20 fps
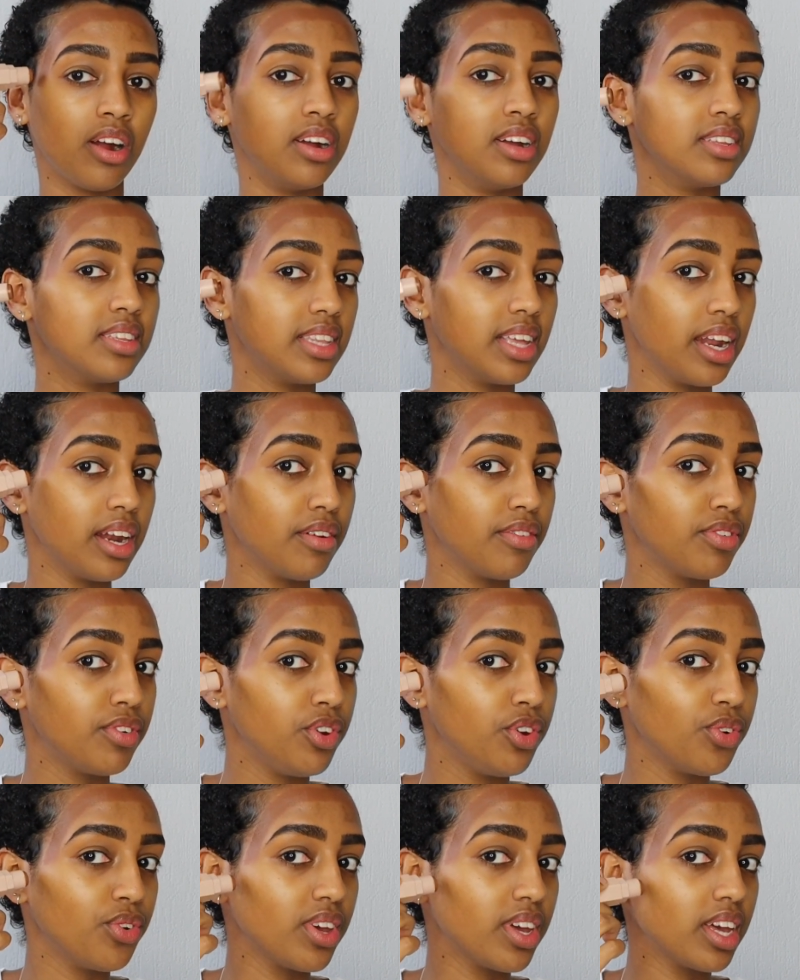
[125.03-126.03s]
Instead of
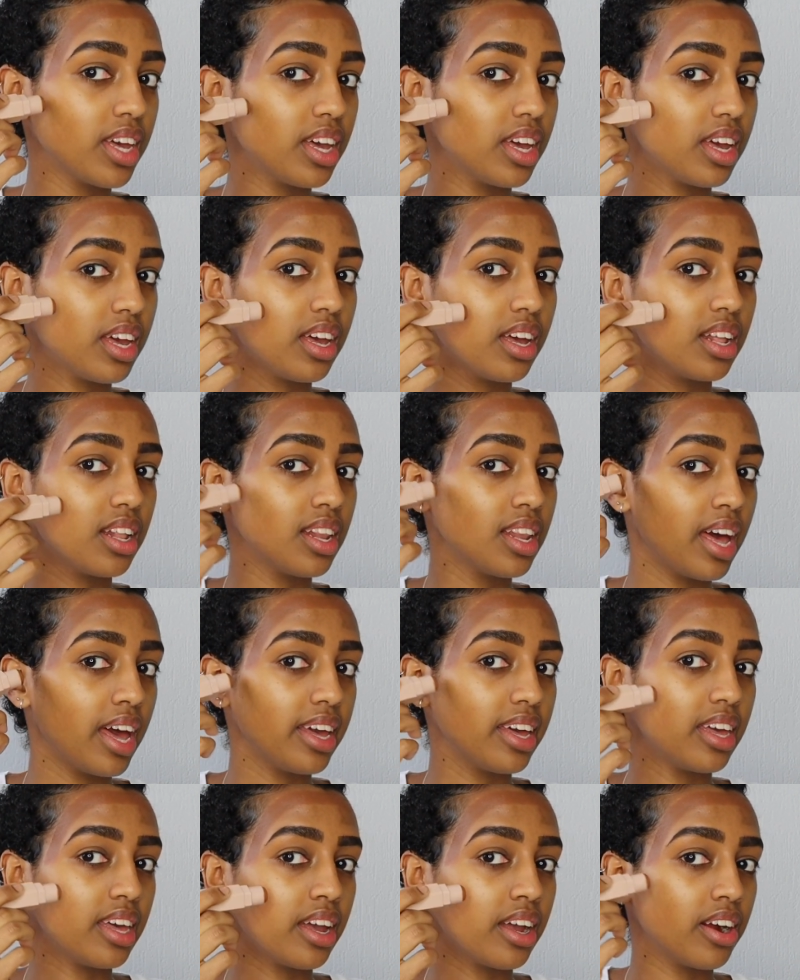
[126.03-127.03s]
doing it like
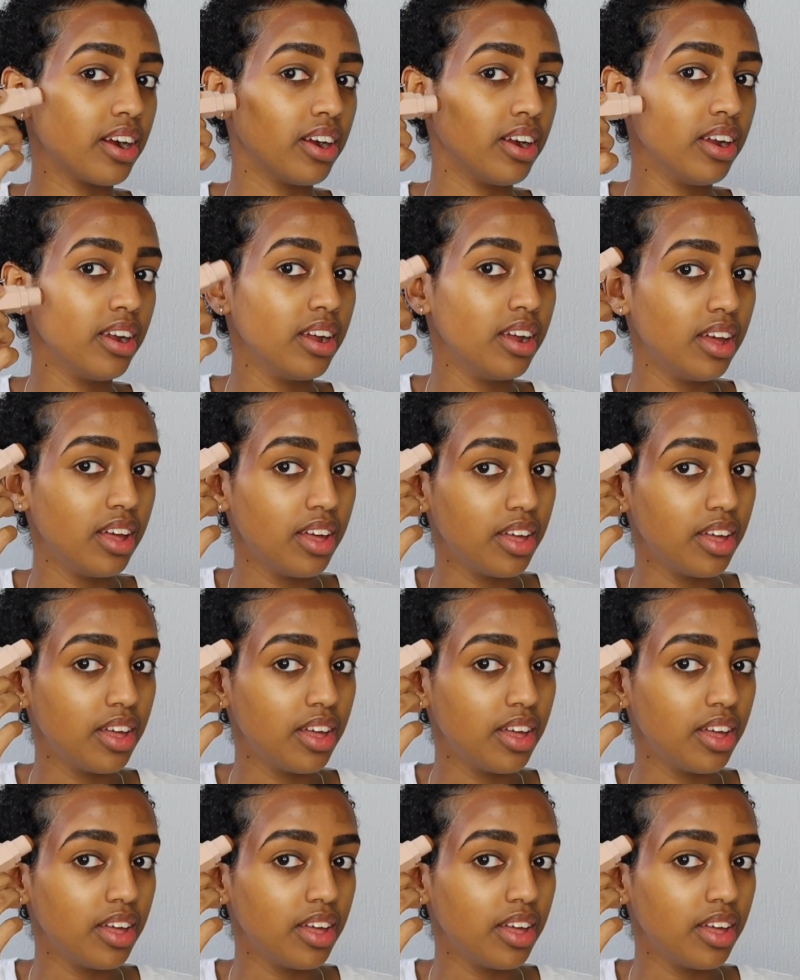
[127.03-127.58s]
here,